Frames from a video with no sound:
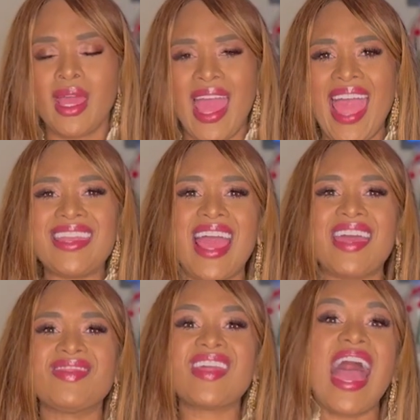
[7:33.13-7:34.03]

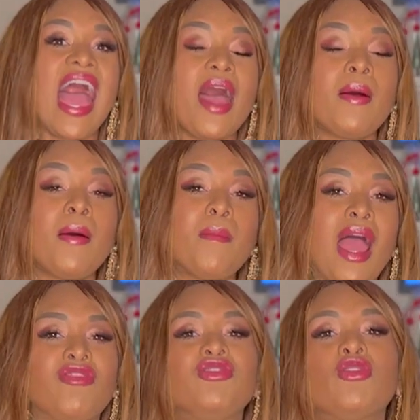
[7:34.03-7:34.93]
And that
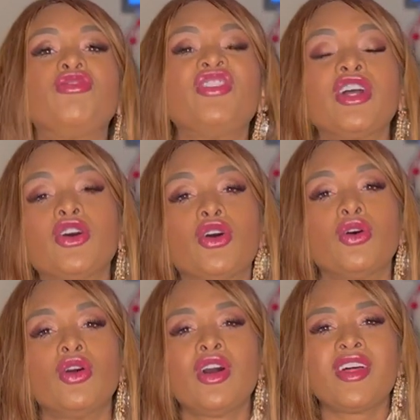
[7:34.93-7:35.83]
might
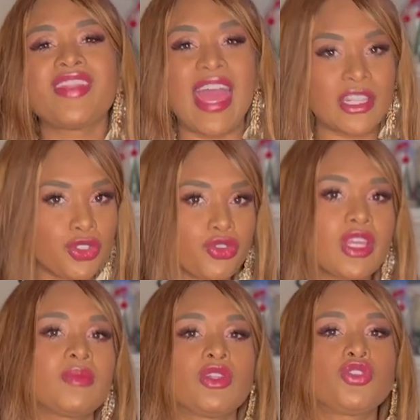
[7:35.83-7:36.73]
fulfill that
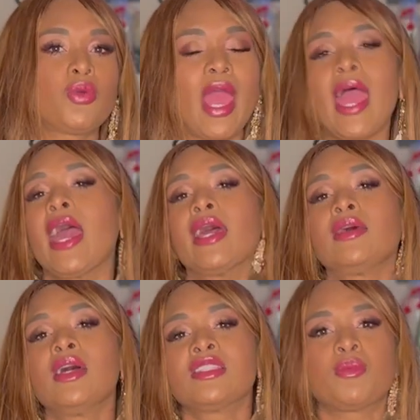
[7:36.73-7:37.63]
dream that you had
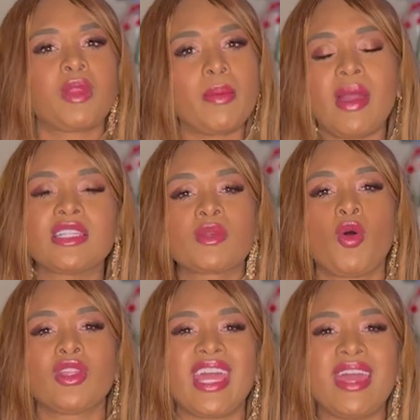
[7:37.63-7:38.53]
to play basketball
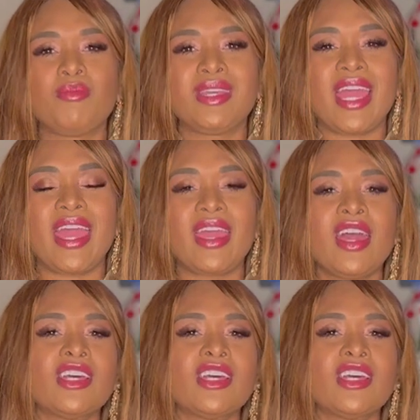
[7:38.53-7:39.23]
in the NBA.